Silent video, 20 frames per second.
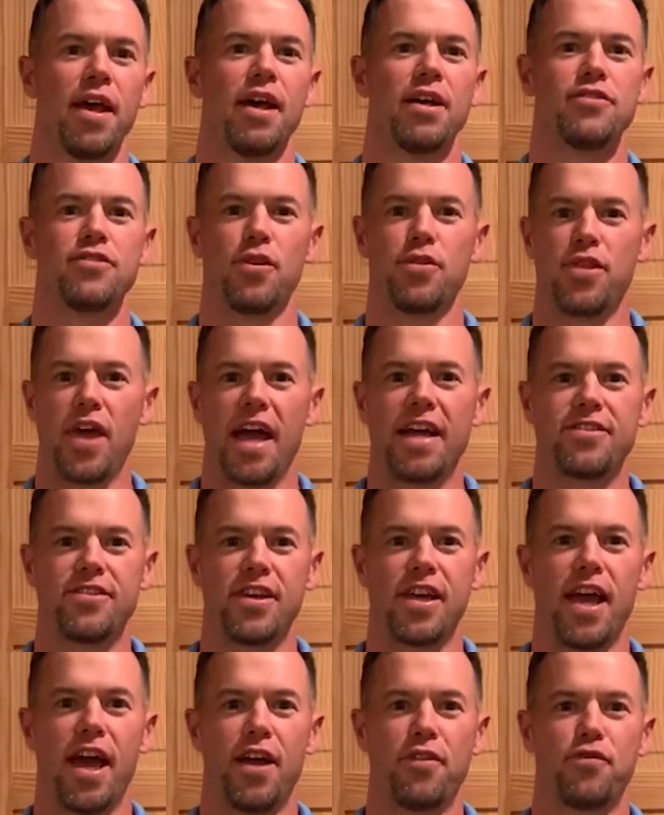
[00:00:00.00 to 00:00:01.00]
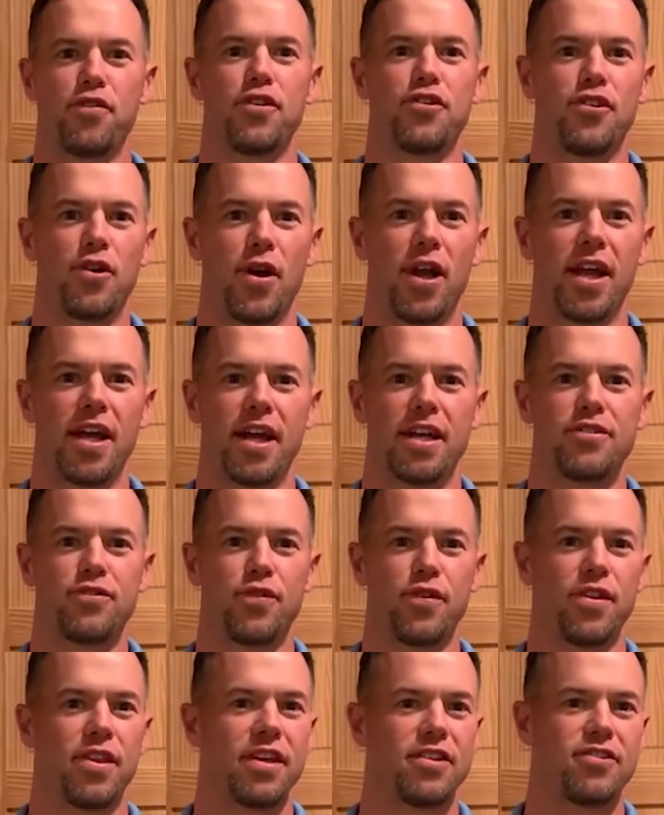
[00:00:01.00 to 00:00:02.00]
So thanks again for joining us
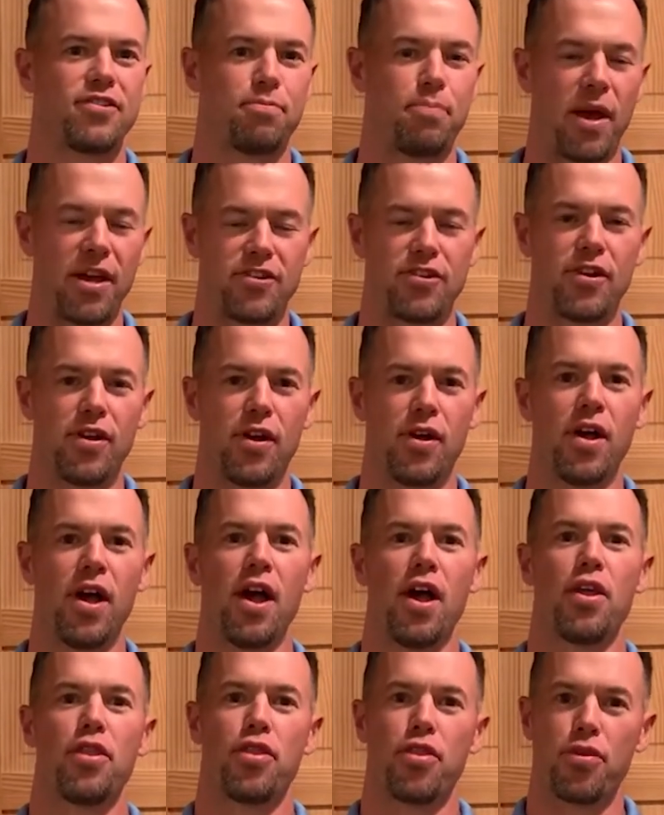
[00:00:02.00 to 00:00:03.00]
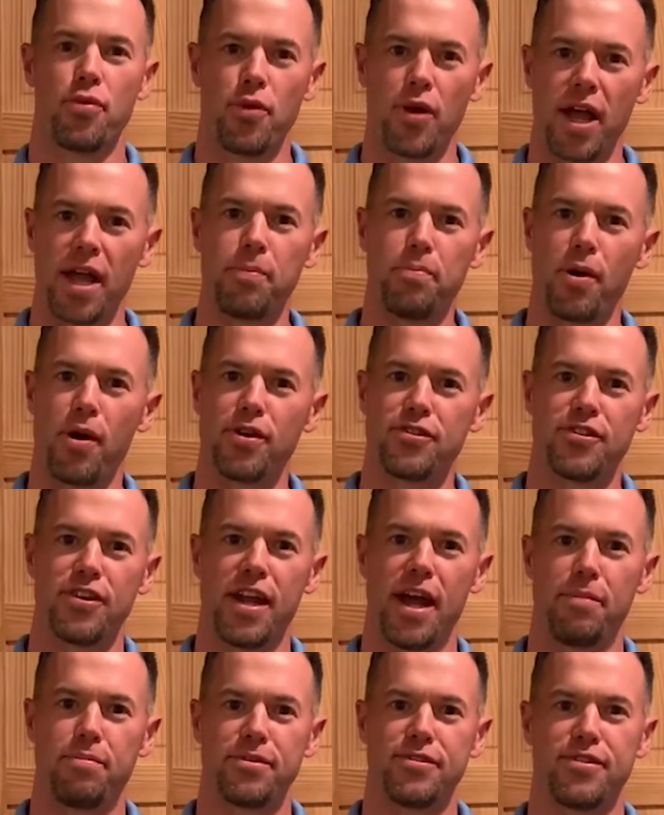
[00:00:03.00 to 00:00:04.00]
for this special three-person
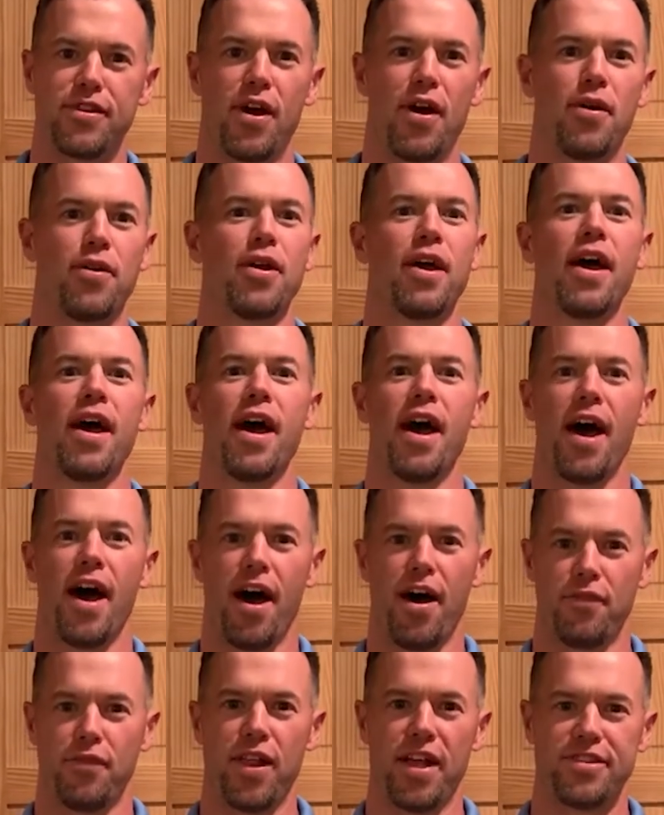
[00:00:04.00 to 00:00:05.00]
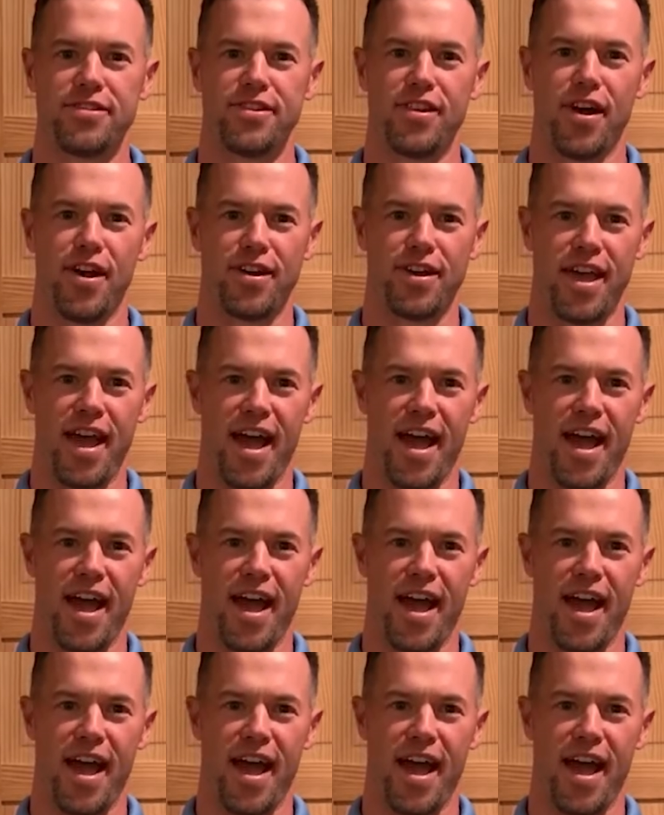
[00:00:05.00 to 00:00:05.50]
episode of Let's Talk